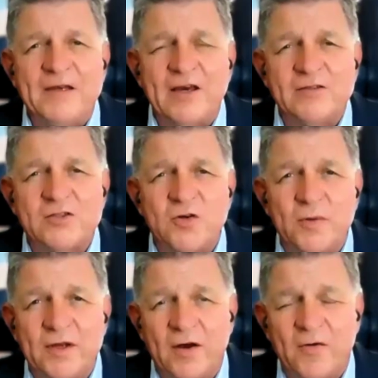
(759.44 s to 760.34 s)
if it goes
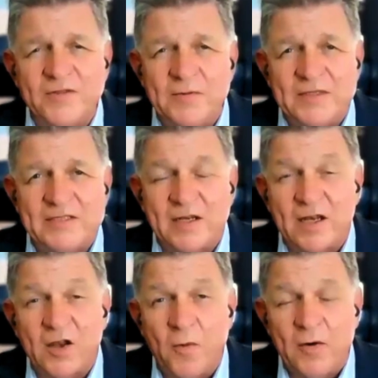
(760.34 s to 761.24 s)
through, and obviously we're still a
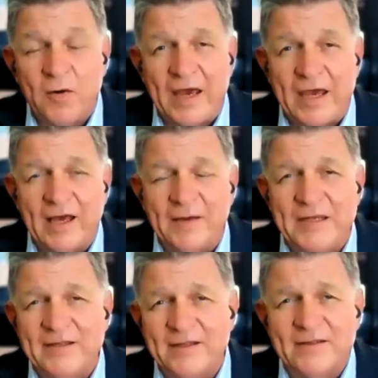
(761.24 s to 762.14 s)
long way away. I
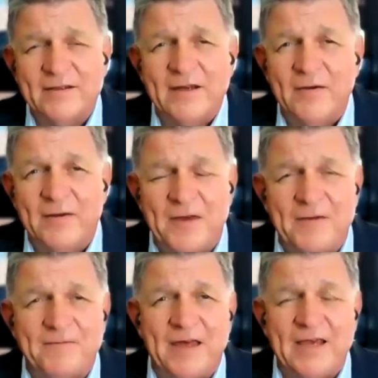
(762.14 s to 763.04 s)
mean, you know,
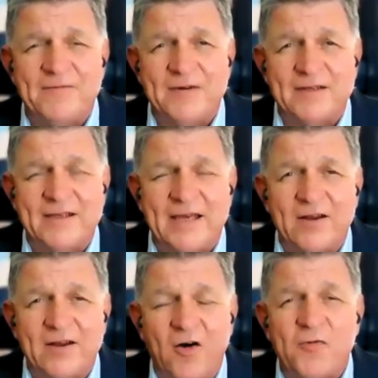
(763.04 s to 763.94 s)
if they even
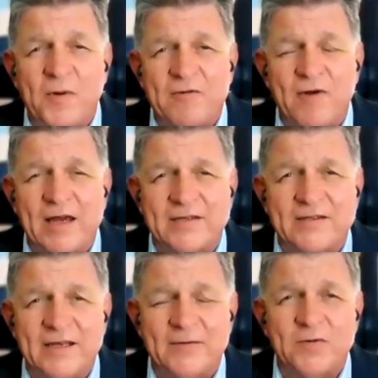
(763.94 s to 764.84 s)
get halfway right,
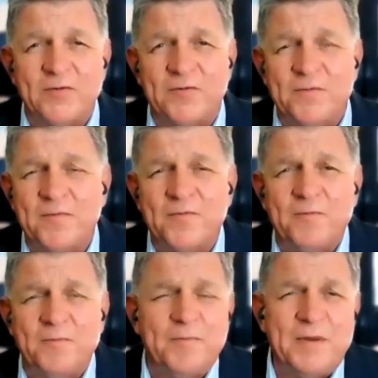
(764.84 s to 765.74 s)
it will
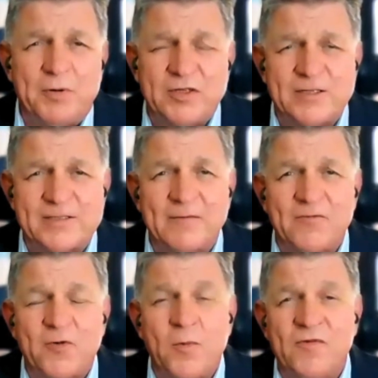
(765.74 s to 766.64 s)
be put into
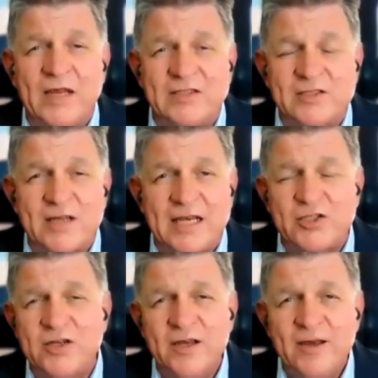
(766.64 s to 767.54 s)
some form of
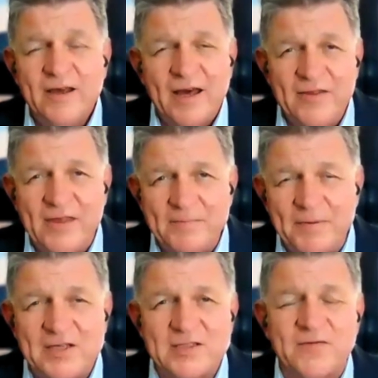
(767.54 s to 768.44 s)
legislation. And then
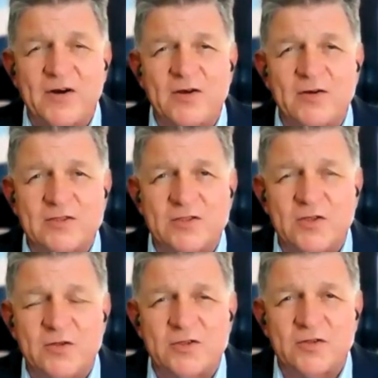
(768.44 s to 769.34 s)
because of our
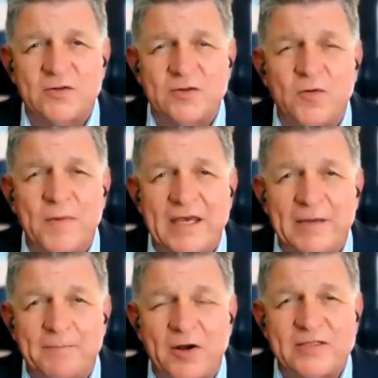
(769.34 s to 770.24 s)
constitutional
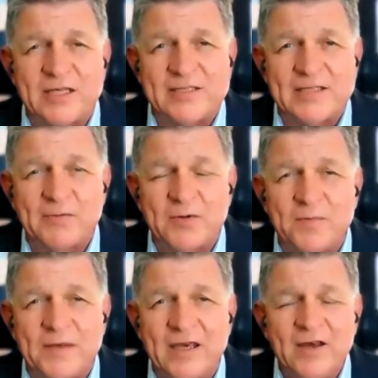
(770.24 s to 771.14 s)
lawmaking process, there
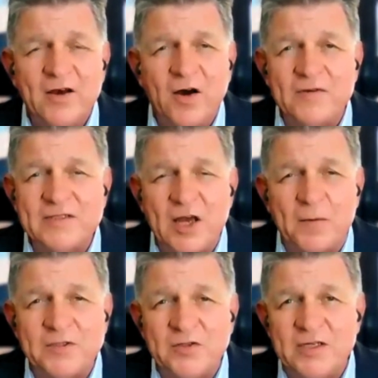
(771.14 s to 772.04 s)
will be obviously
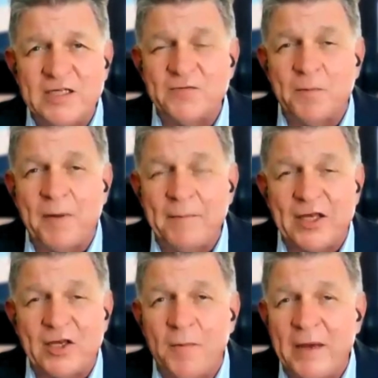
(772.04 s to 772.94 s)
opportunities for
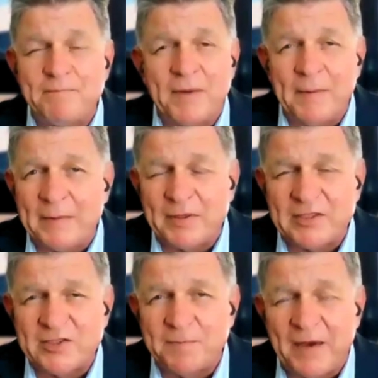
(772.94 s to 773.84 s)
public comment, public
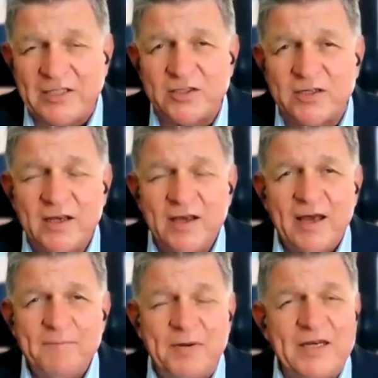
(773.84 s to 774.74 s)
participation.
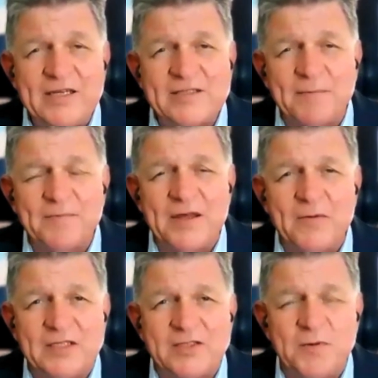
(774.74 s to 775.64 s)
But it is
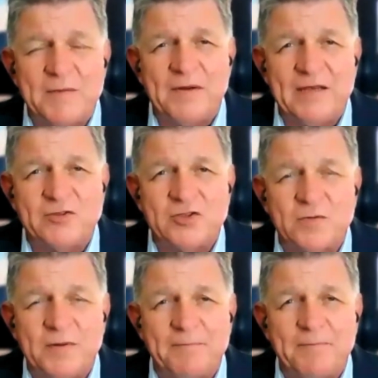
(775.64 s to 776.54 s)
something which we believe
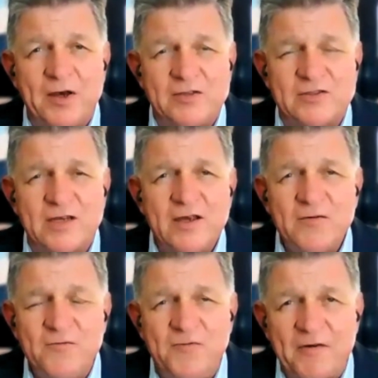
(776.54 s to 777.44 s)
should be opposed
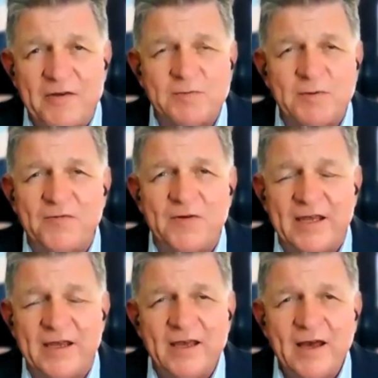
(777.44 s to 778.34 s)
very
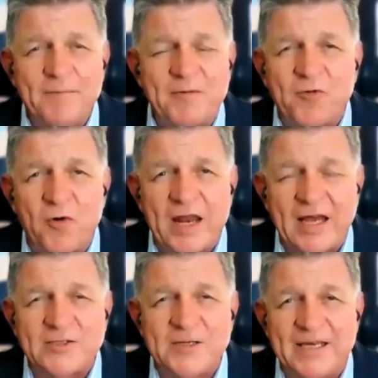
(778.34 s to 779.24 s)
swiftly before it
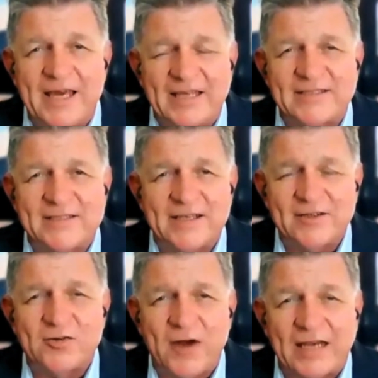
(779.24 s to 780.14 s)
actually gets
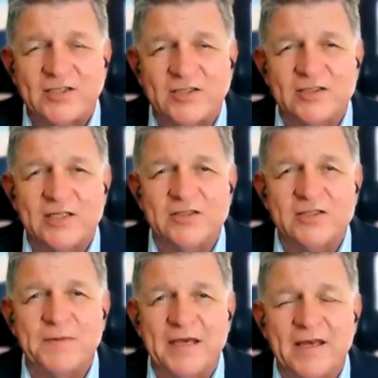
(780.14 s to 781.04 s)
traction, so to
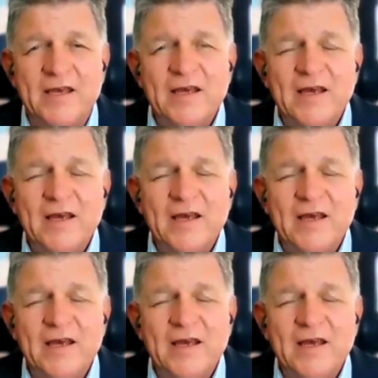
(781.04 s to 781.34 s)
speak.